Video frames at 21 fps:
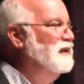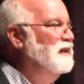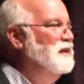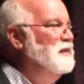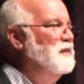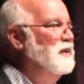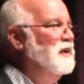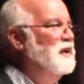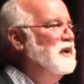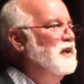a little
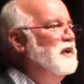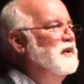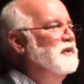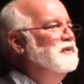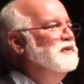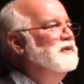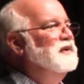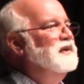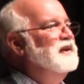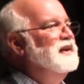more
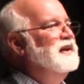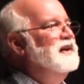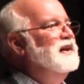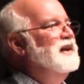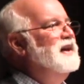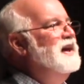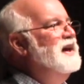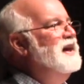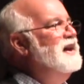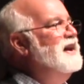closely. And,
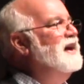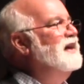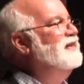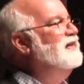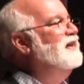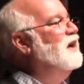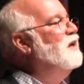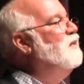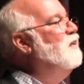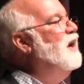and I
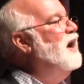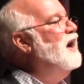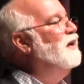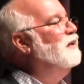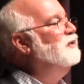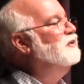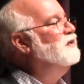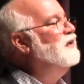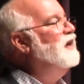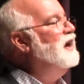think,
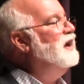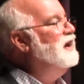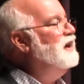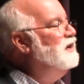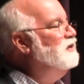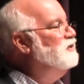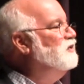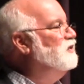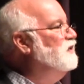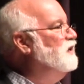wow, isn't that
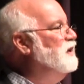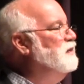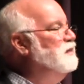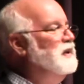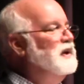interesting?